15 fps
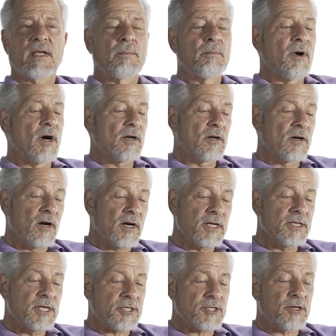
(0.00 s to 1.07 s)
Modern
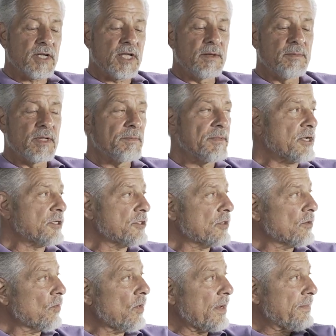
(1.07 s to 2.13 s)
architecture came in because you
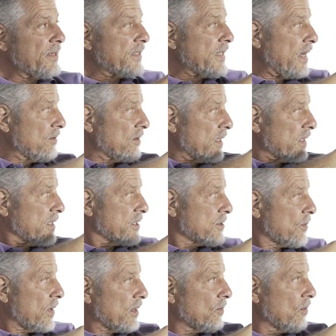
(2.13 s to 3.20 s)
could wipe it down, like these
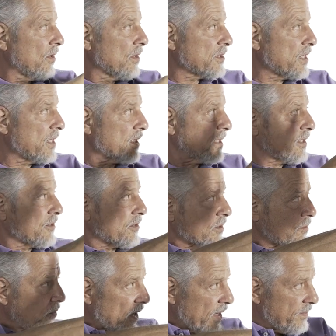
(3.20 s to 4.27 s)
white walls here. You
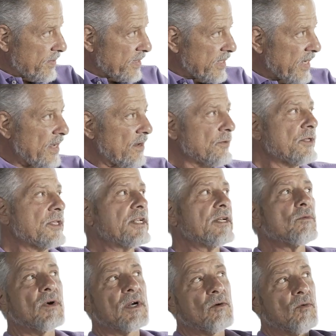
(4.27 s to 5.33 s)
could wipe it down. You
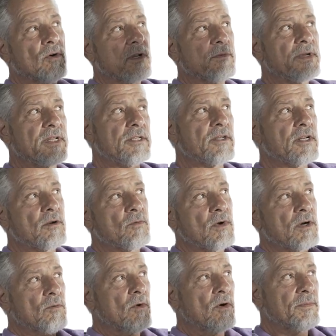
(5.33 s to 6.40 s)
didn't want ornament. You didn't
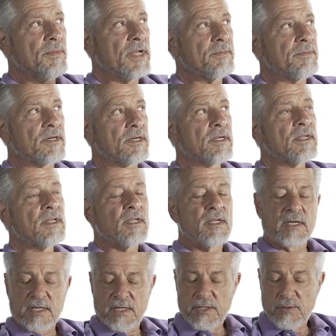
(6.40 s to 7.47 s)
want wallpaper.
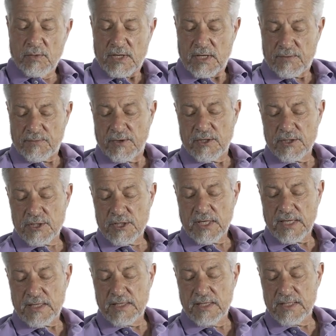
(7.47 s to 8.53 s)
You wanted furniture
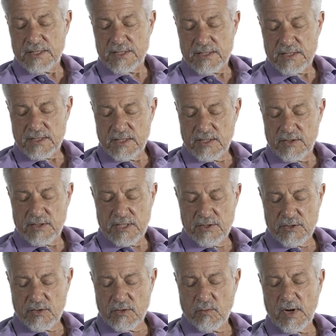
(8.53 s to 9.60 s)
like this, that
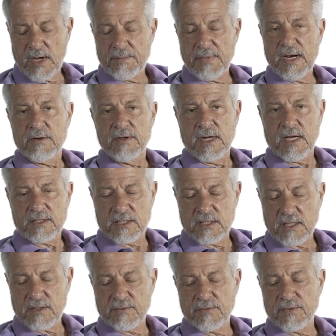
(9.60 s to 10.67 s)
you could wipe out, not
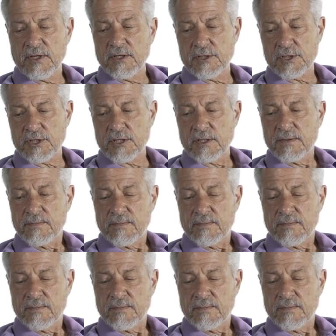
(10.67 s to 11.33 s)
stuffed furniture.